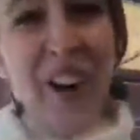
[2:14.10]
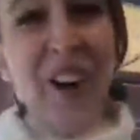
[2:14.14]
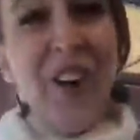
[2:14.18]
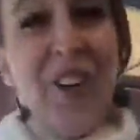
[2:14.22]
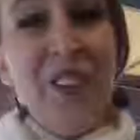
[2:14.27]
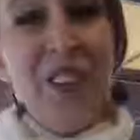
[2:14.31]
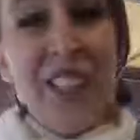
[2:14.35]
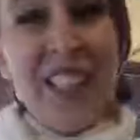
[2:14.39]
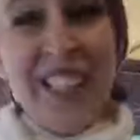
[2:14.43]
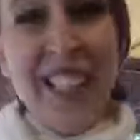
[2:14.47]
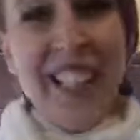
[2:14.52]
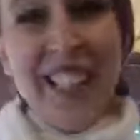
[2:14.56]

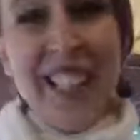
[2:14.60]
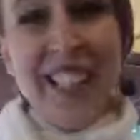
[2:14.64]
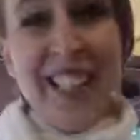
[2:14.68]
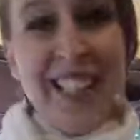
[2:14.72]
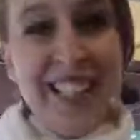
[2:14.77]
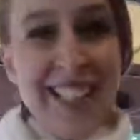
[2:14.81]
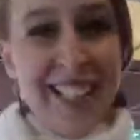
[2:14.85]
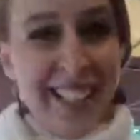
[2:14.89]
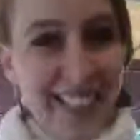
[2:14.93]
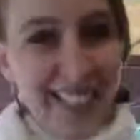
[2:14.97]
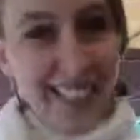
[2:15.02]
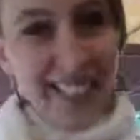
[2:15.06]

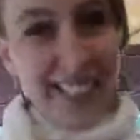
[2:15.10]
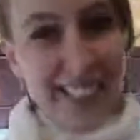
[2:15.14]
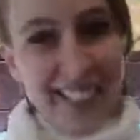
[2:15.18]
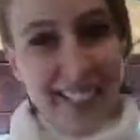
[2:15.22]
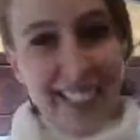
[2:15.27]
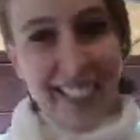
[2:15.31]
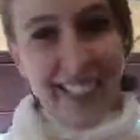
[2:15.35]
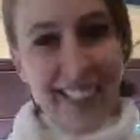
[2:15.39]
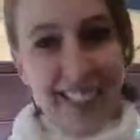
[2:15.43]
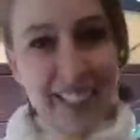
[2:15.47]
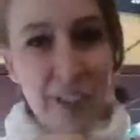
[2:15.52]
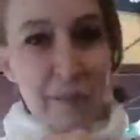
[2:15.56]
Only
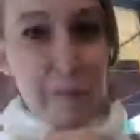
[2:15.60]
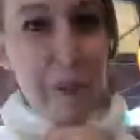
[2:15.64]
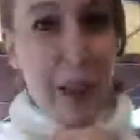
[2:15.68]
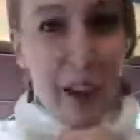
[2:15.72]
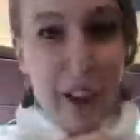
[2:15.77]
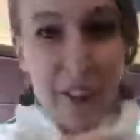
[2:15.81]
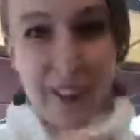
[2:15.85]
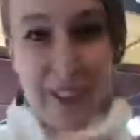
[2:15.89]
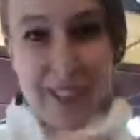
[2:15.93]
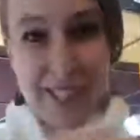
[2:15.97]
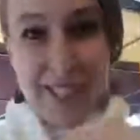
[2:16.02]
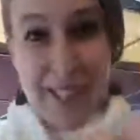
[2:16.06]
in
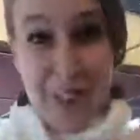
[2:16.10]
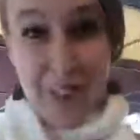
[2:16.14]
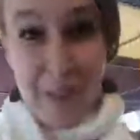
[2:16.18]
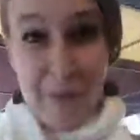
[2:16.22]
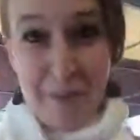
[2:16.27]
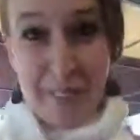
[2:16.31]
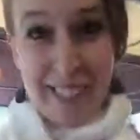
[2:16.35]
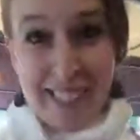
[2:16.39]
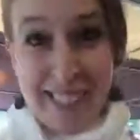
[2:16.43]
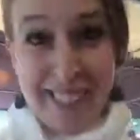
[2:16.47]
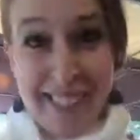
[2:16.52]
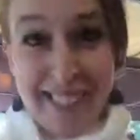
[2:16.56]

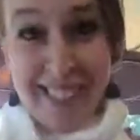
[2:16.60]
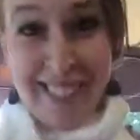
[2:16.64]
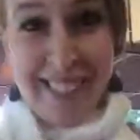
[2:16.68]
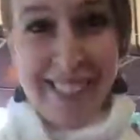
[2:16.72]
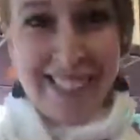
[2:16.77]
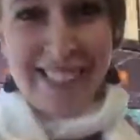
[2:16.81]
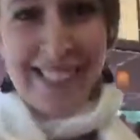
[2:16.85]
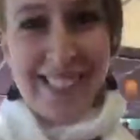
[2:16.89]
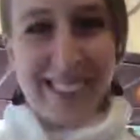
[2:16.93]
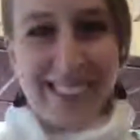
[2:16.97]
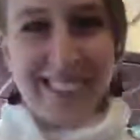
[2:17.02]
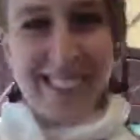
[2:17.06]
Periscope land.
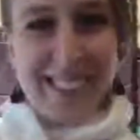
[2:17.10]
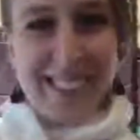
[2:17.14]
